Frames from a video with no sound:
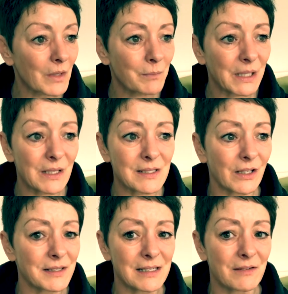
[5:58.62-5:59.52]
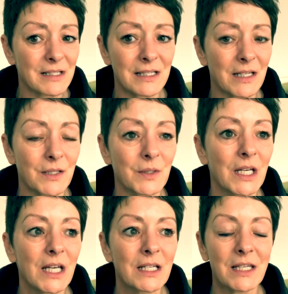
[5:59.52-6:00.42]
Because I seriously don't
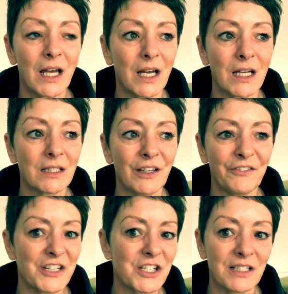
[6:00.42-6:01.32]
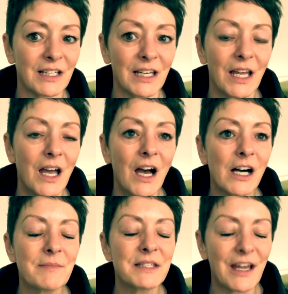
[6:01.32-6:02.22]
turn efficiently.
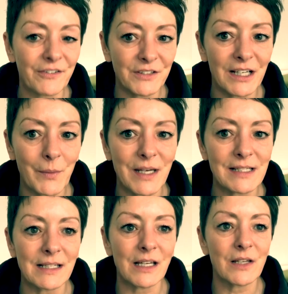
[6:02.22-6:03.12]
I'm definitely wasting